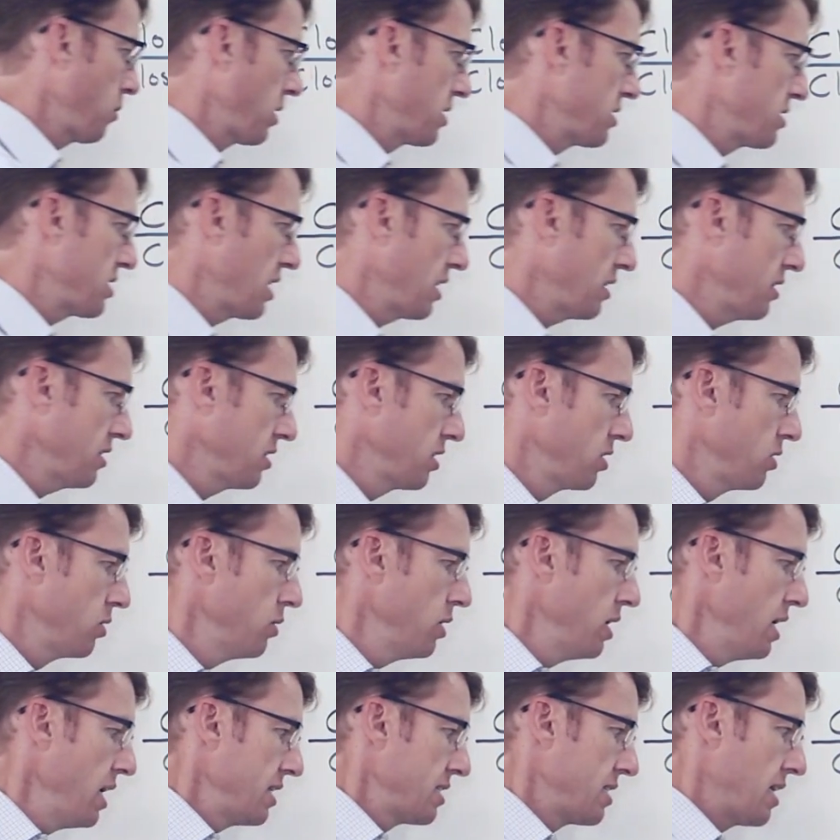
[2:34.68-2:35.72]
what it's telling
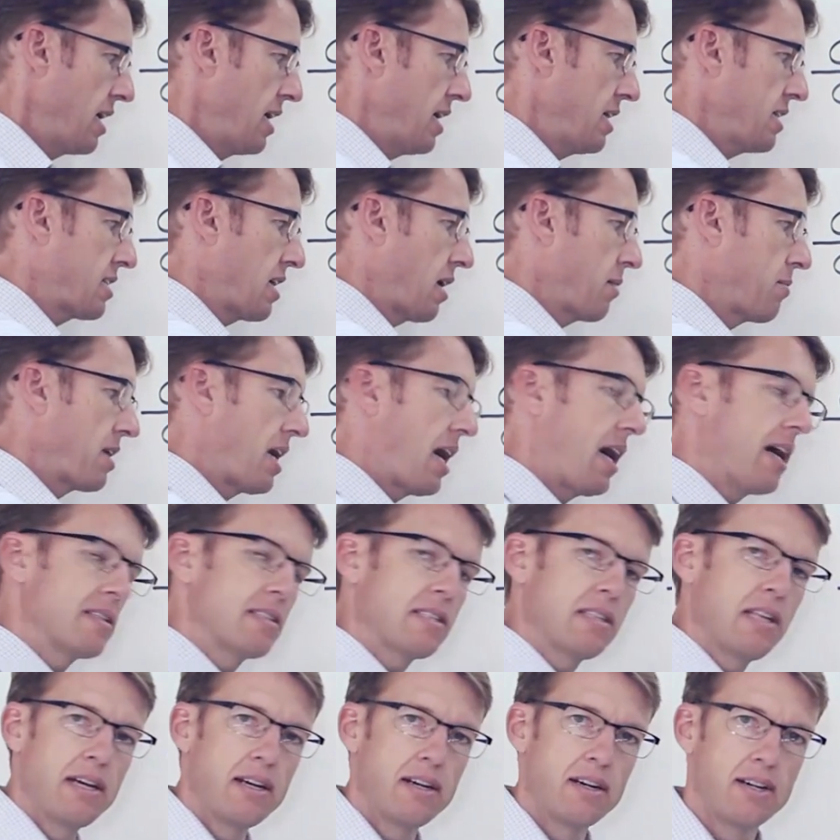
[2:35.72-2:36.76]
you is that anytime the
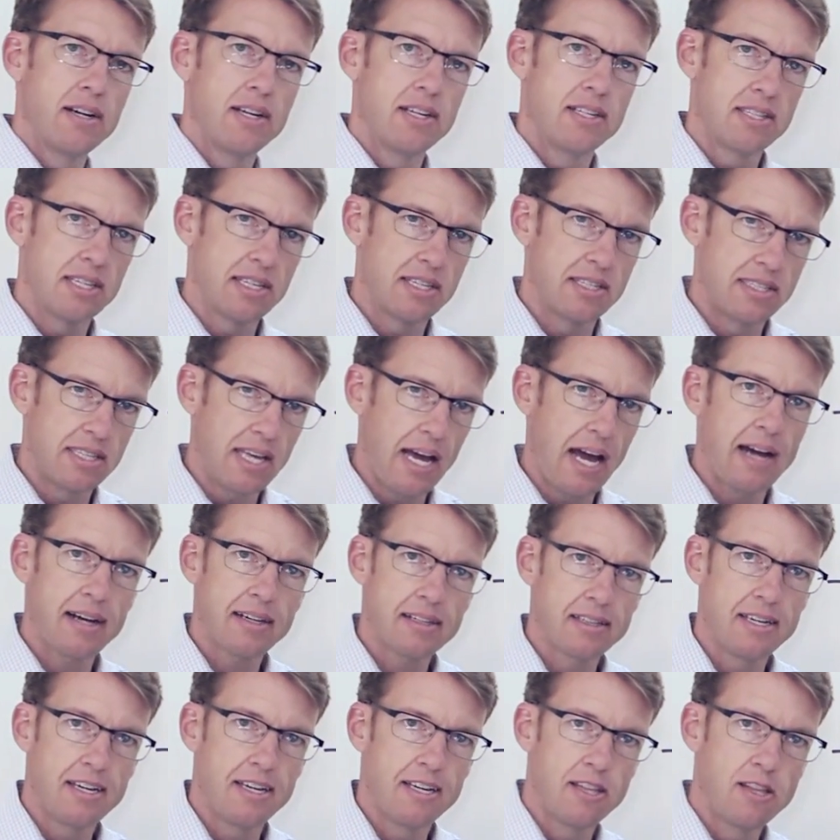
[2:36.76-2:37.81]
oscillator is
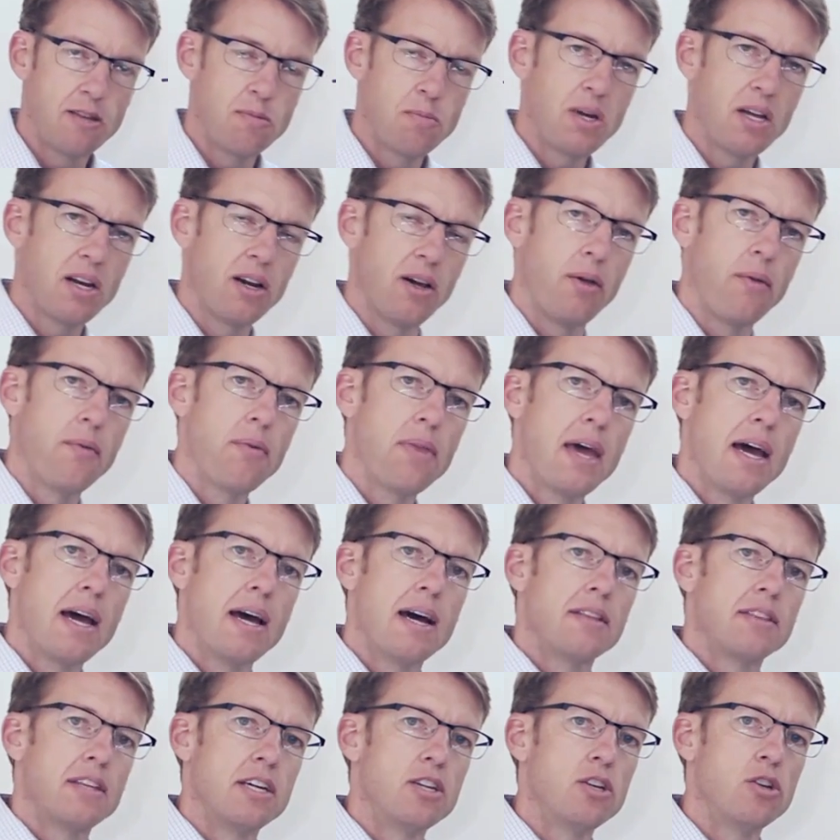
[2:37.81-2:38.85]
exactly in the middle,
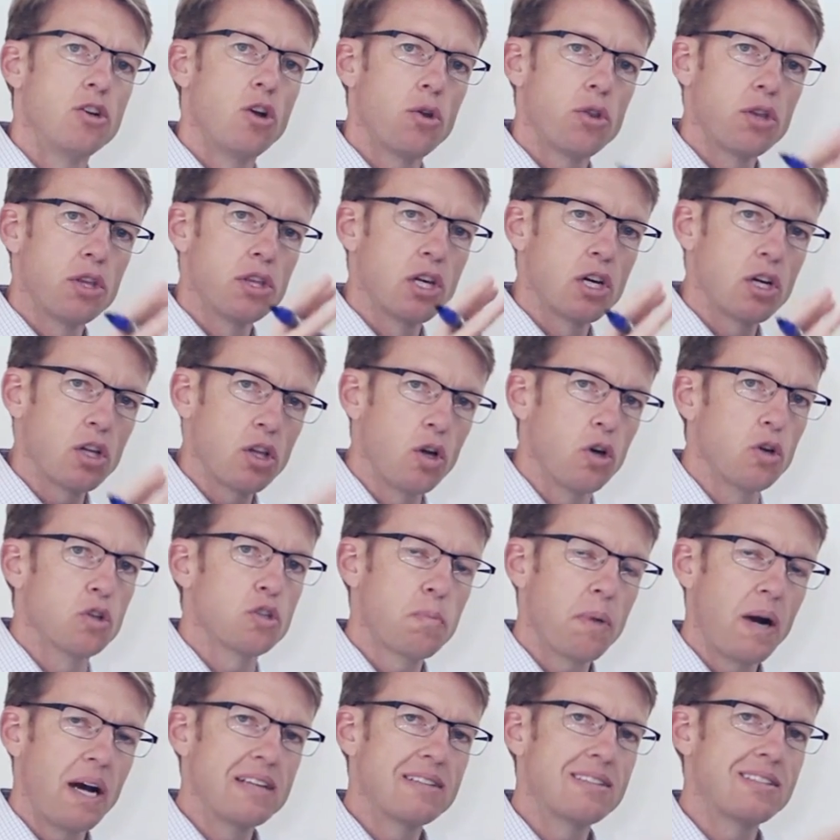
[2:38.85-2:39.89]
then you know that the close
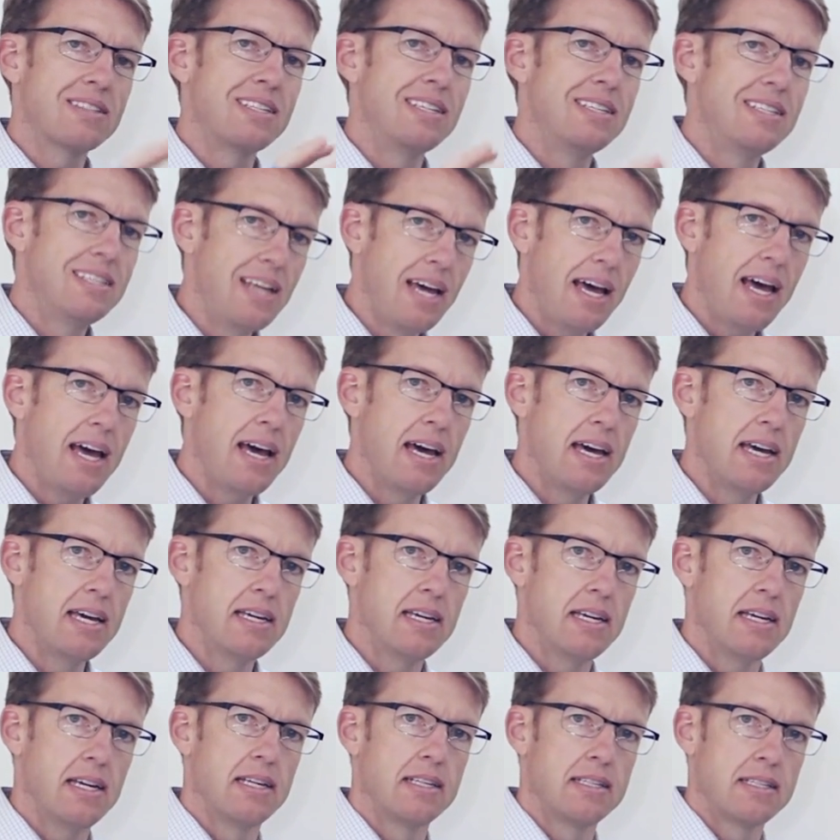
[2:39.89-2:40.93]
price
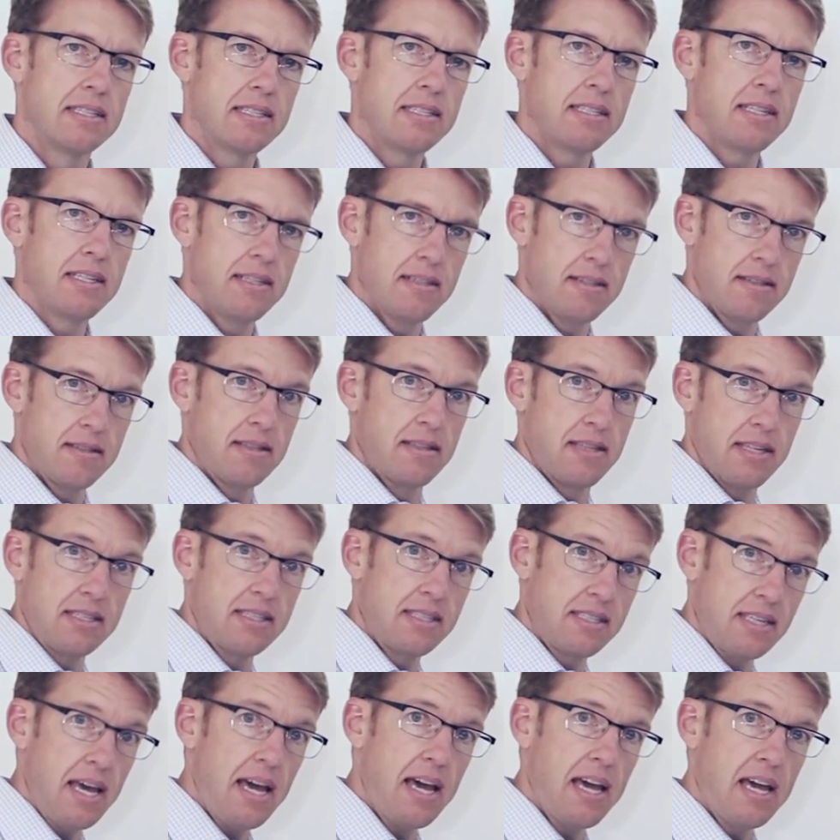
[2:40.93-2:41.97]
today is the
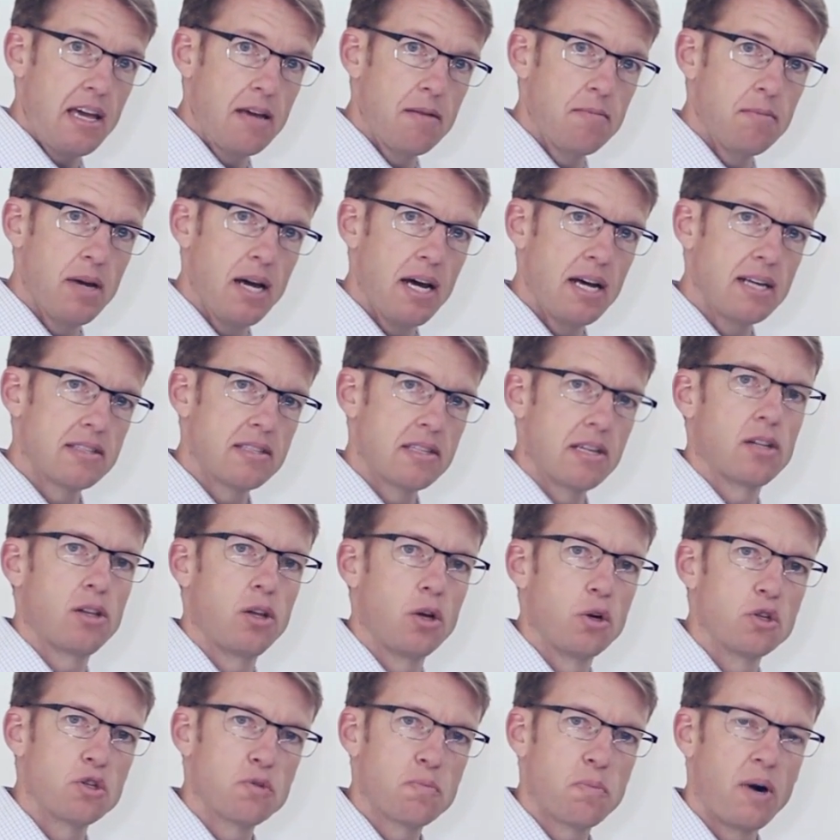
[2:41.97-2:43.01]
same as the
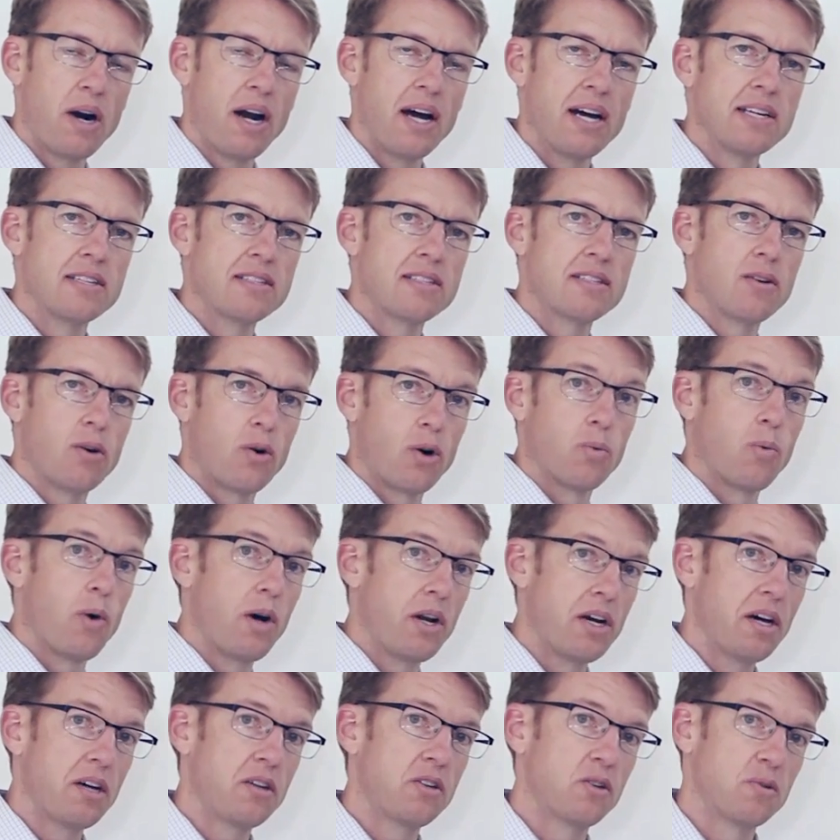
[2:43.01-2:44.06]
close price or
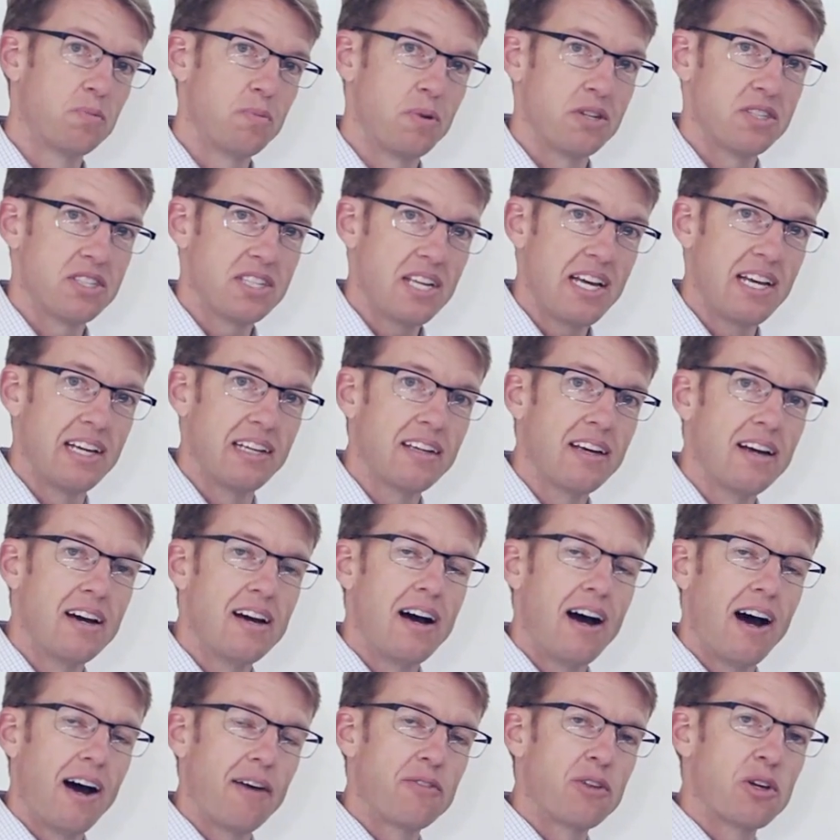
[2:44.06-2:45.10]
100%
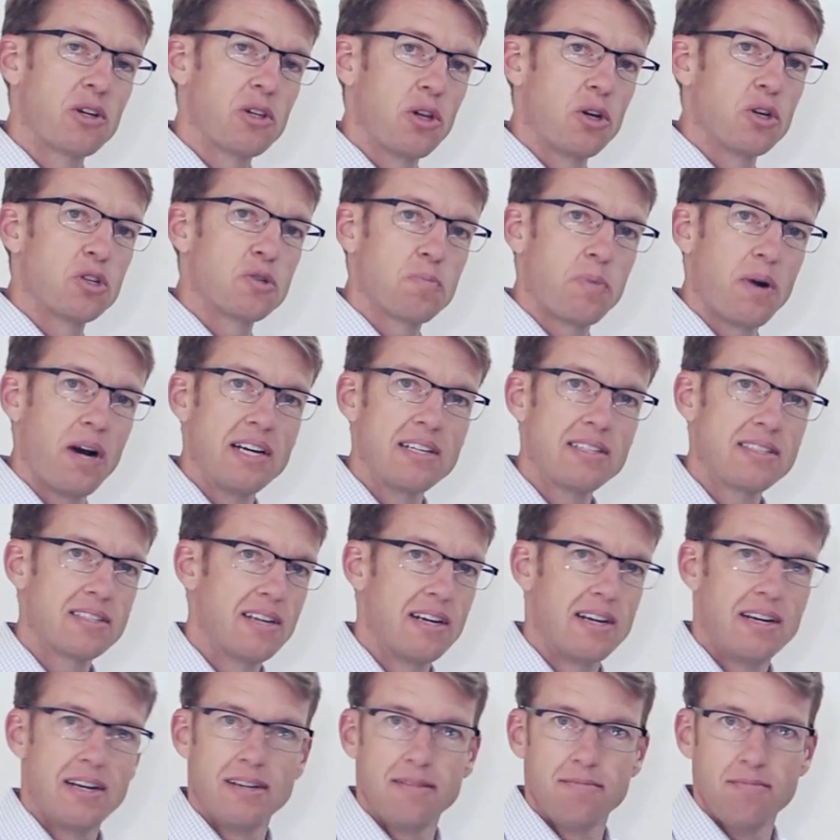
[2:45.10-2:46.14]
of the close price
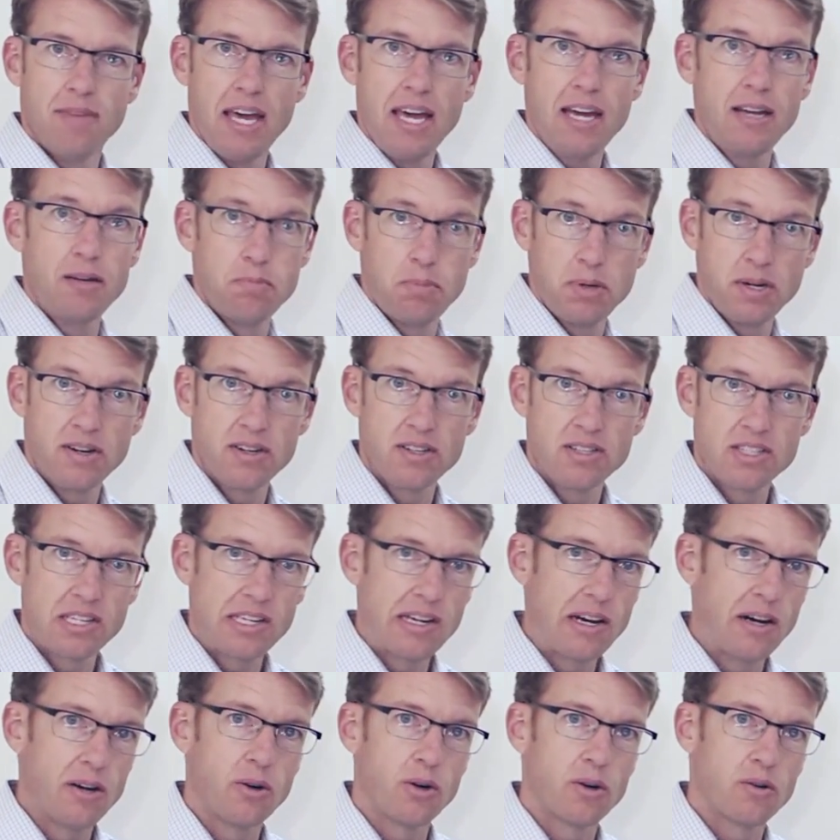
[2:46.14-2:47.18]
n periods
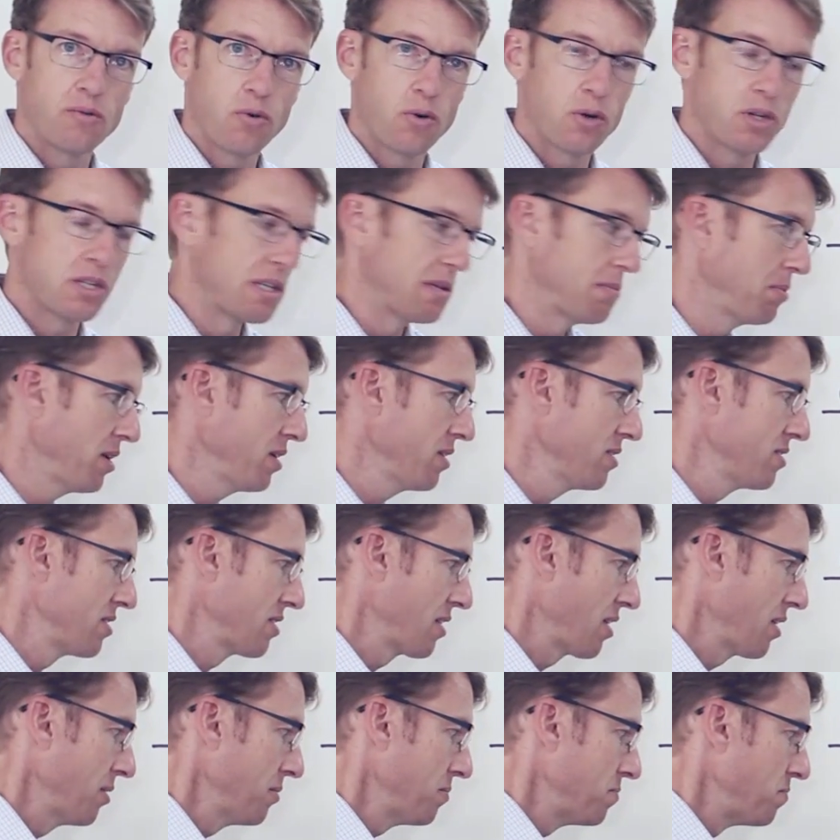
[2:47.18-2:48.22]
ago or 14 periods
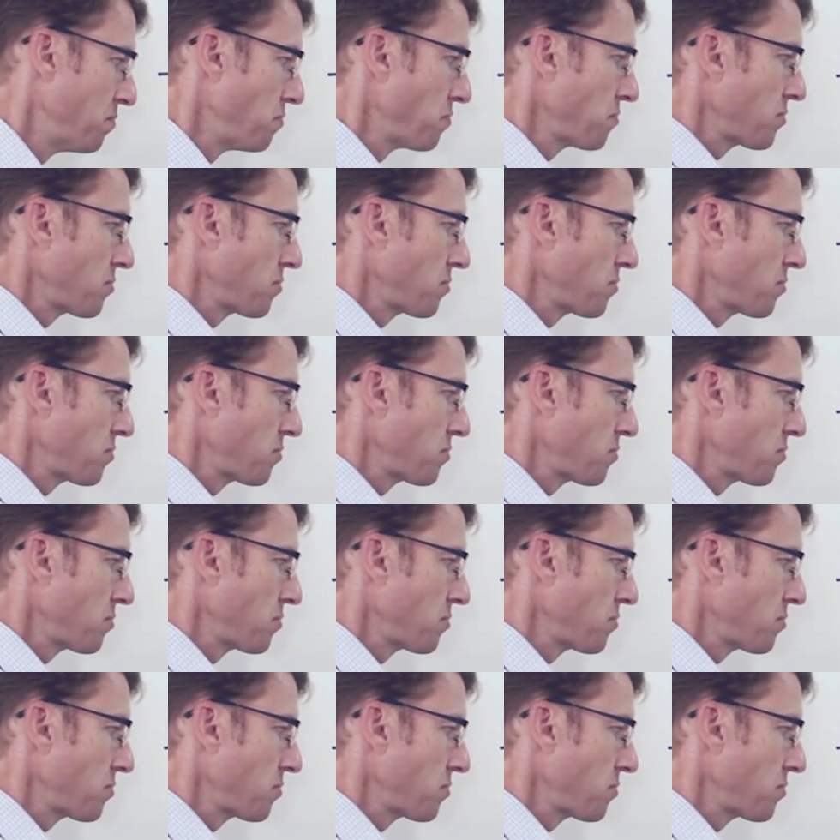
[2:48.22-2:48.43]
ago.